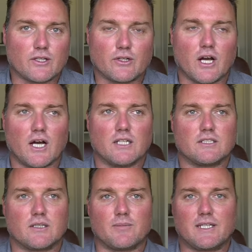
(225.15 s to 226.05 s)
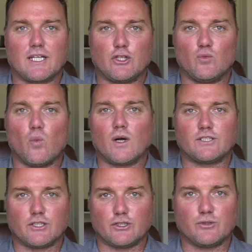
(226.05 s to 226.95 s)
They're not something that you want
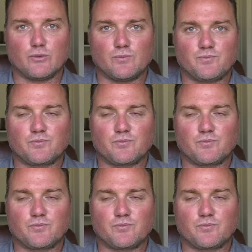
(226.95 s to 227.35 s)
to do.